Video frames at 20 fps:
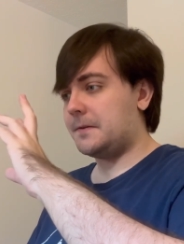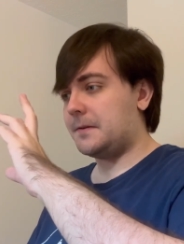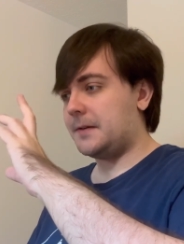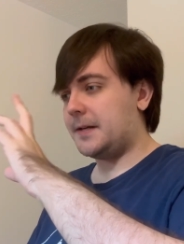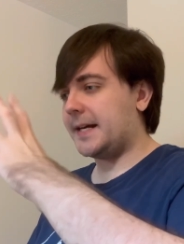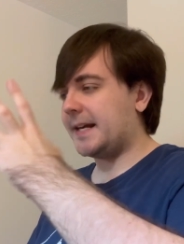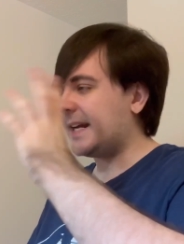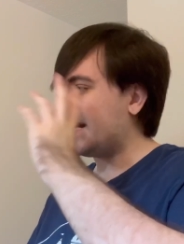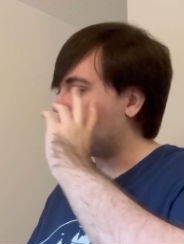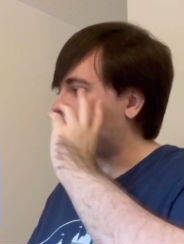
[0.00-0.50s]

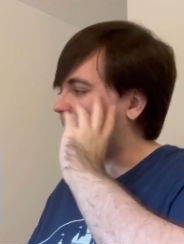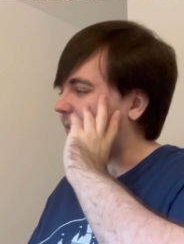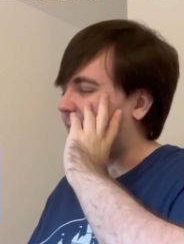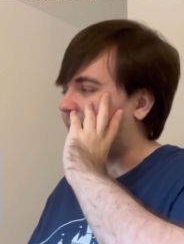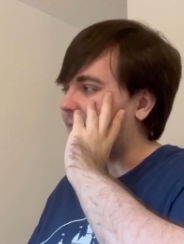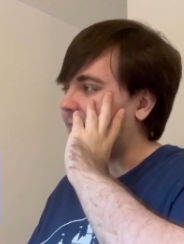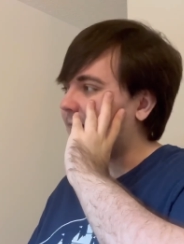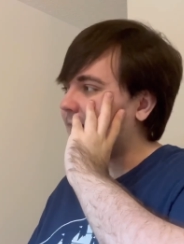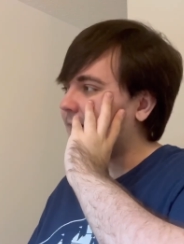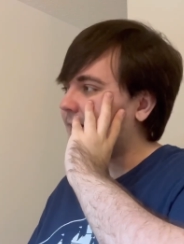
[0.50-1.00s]
I can't.
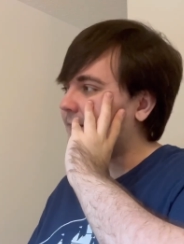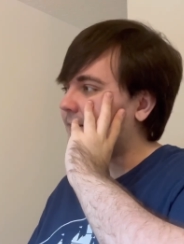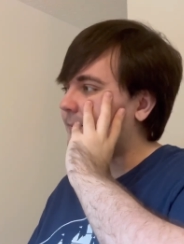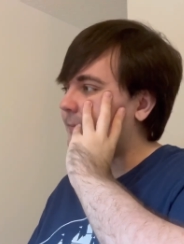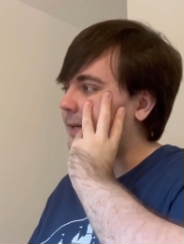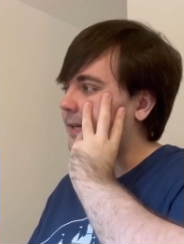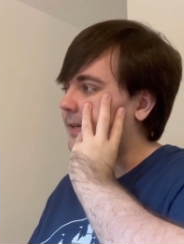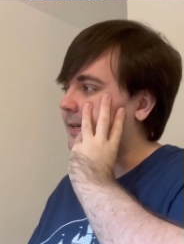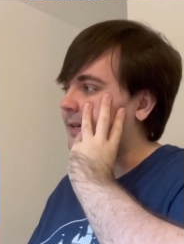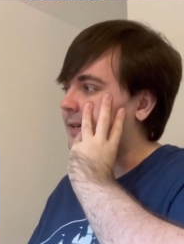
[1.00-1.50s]
I, I
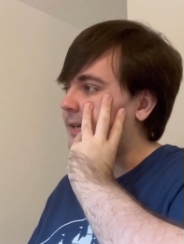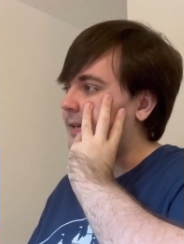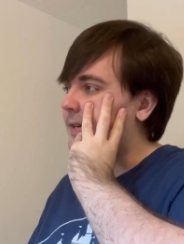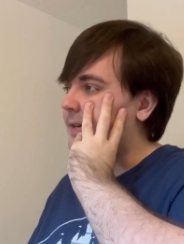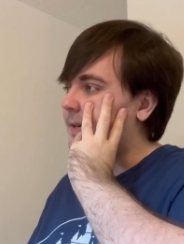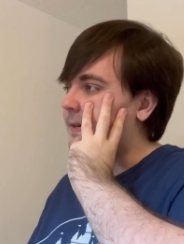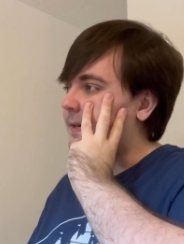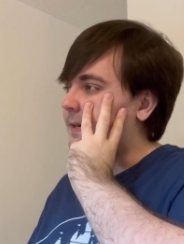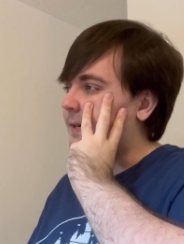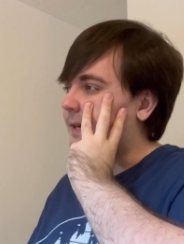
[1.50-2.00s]
mean,
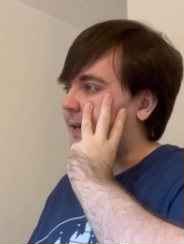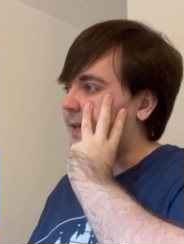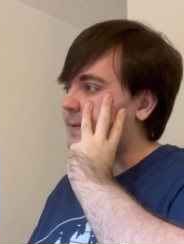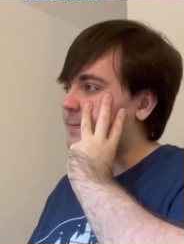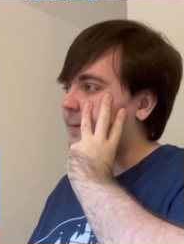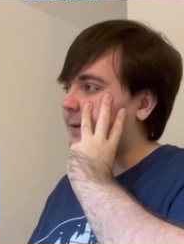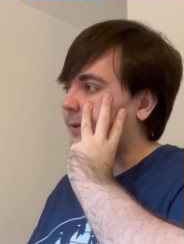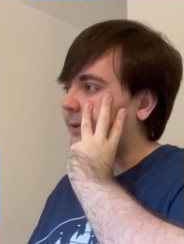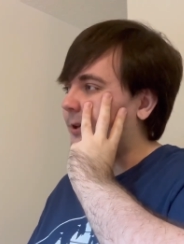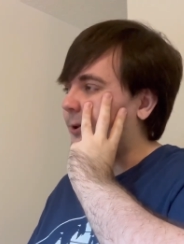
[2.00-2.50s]
it has
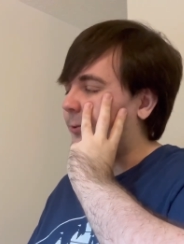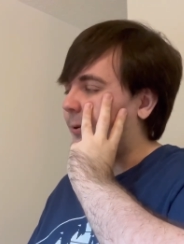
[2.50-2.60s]
been a little